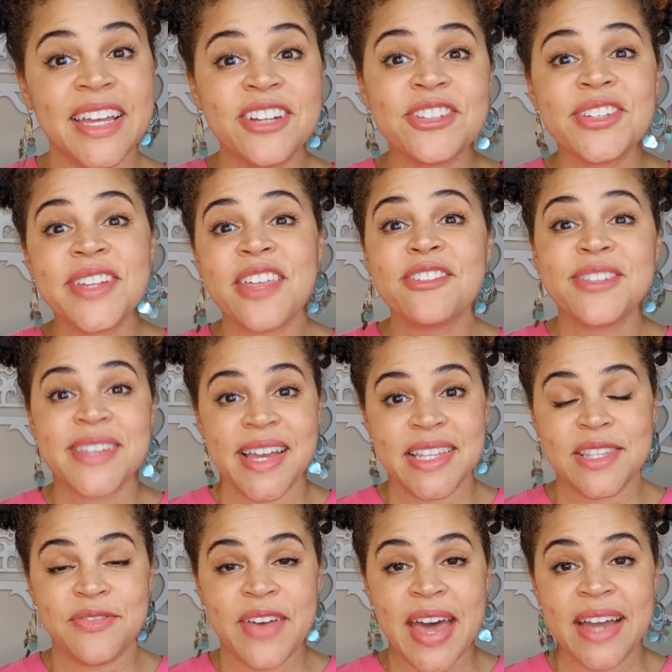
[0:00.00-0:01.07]
Here's another
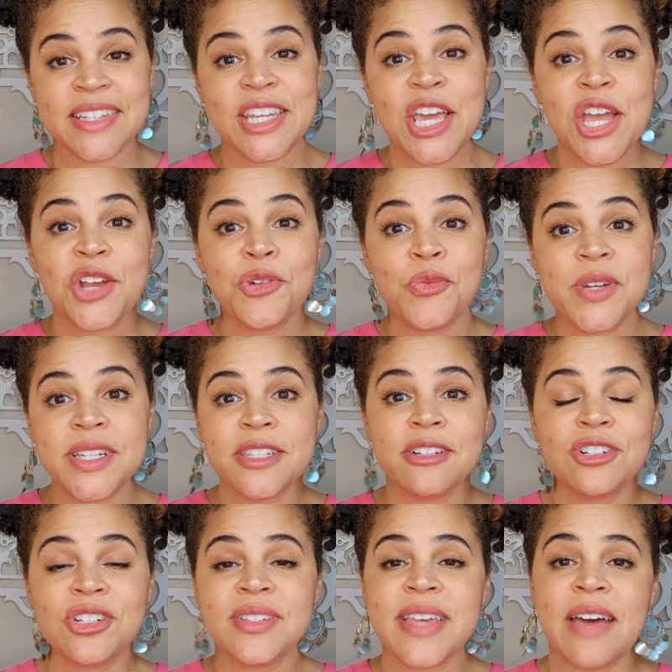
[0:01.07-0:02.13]
science fact.
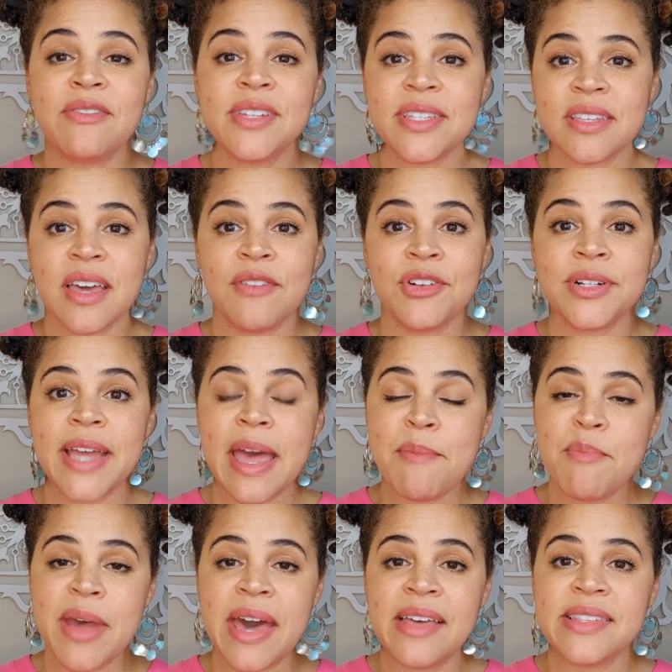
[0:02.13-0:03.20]
Researchers have discovered
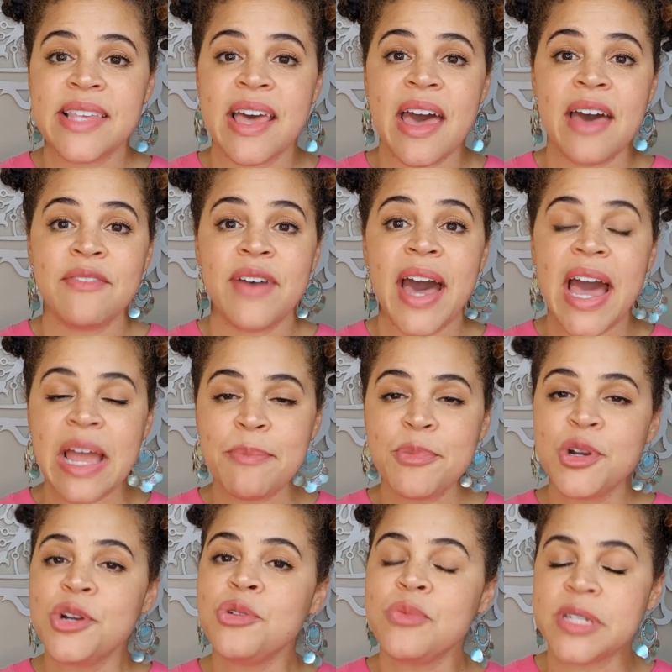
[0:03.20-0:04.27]
empaths have
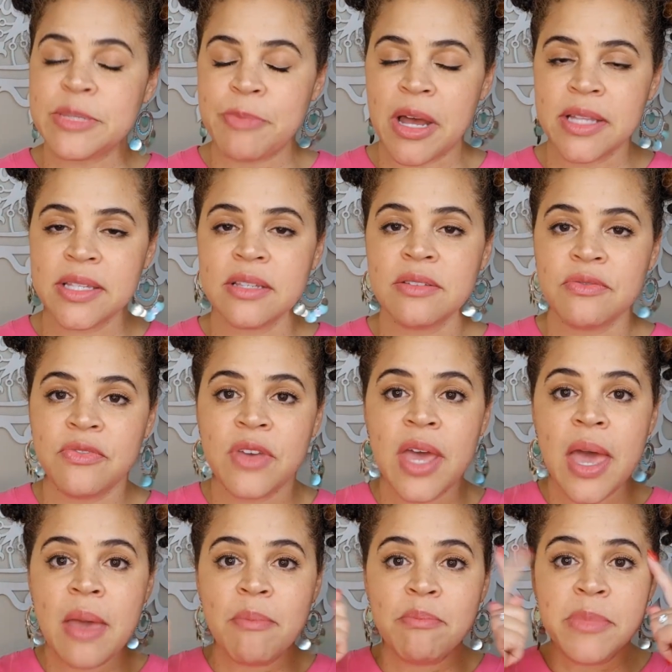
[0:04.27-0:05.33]
hyper-responsive
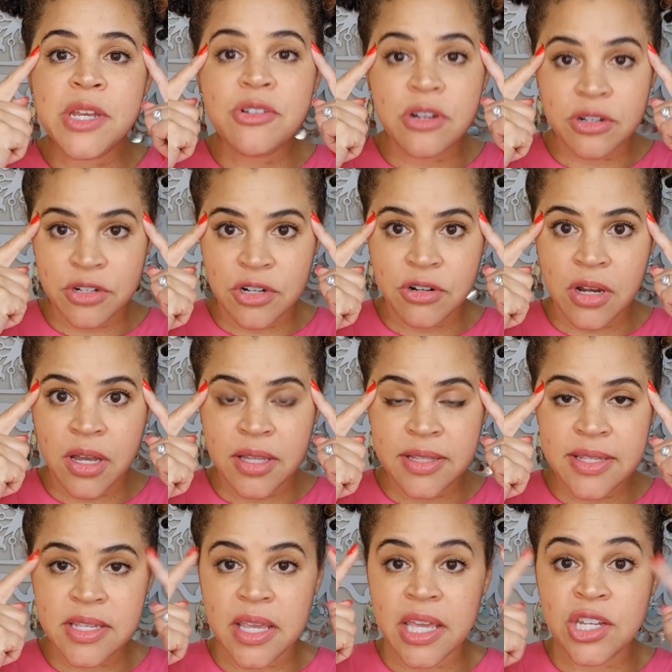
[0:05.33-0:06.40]
mirror
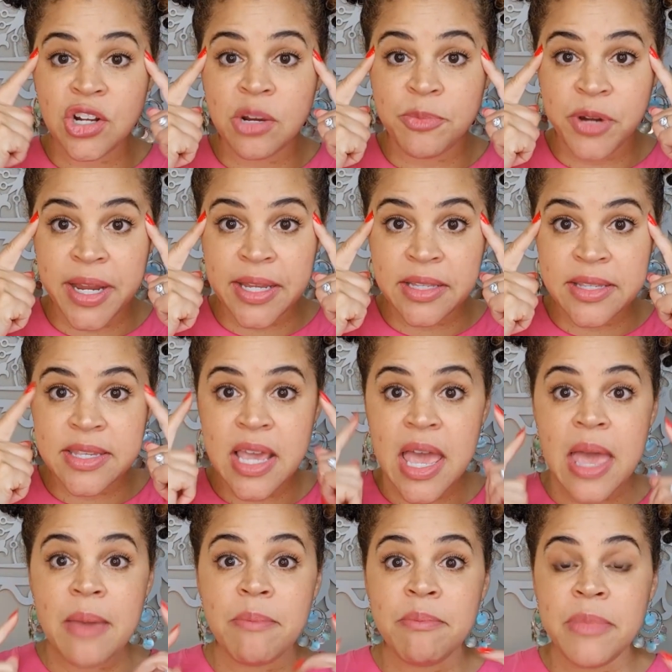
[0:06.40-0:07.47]
neurons in our brains,
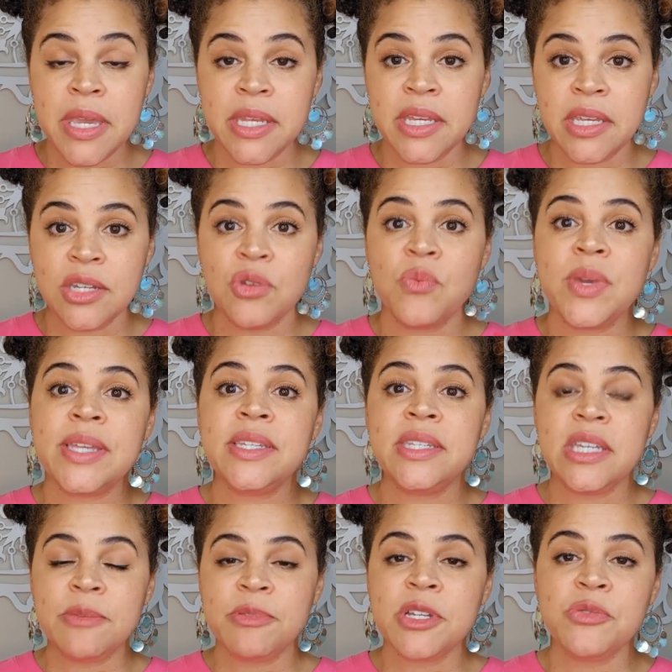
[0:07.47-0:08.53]
meaning we
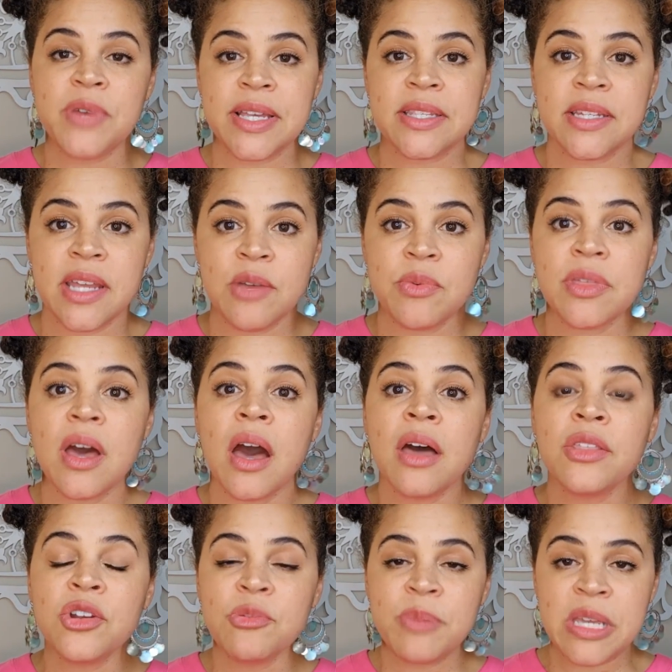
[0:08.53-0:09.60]
deeply resonate with
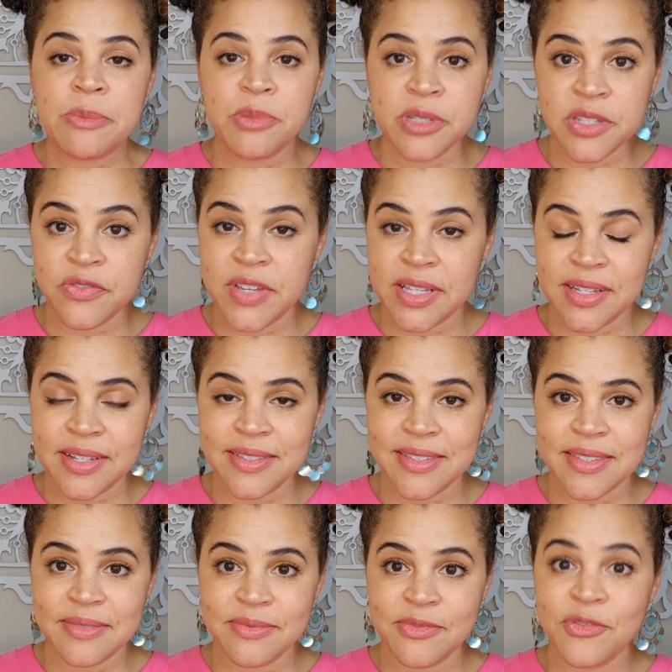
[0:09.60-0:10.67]
other people's
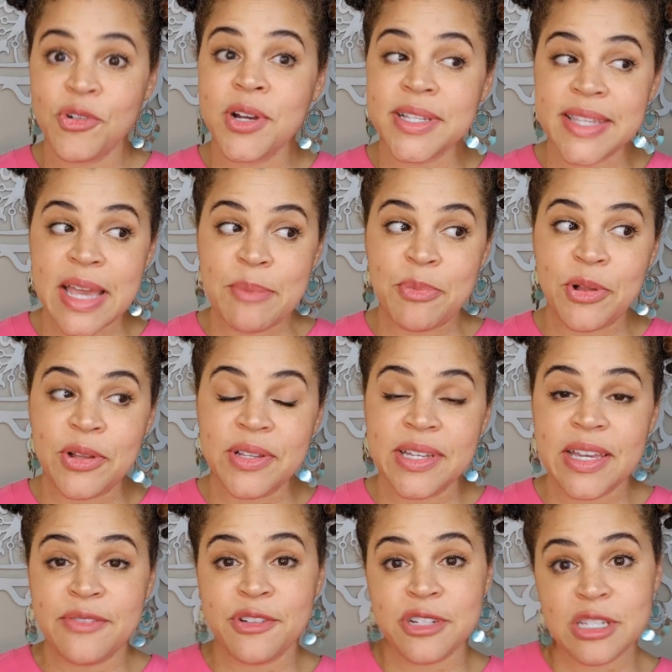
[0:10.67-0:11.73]
feelings. For example,
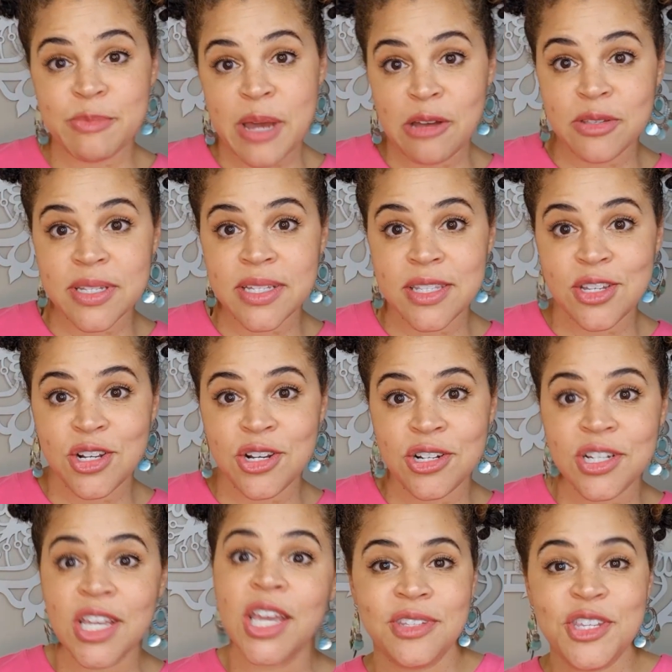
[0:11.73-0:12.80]
if your spouse gets
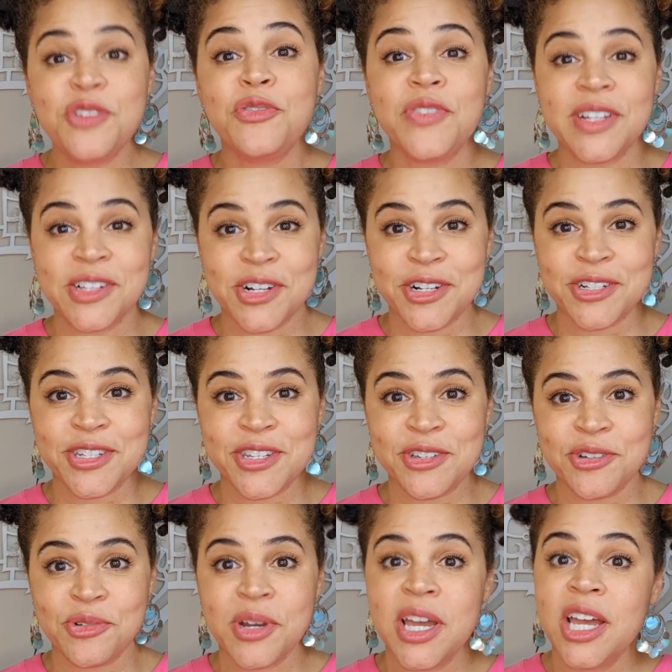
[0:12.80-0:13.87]
hurt, you feel hurt
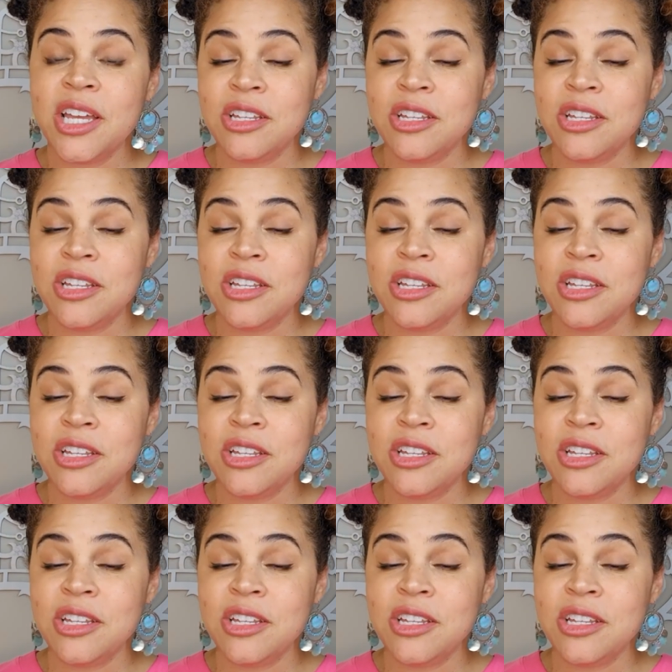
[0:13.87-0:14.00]
too.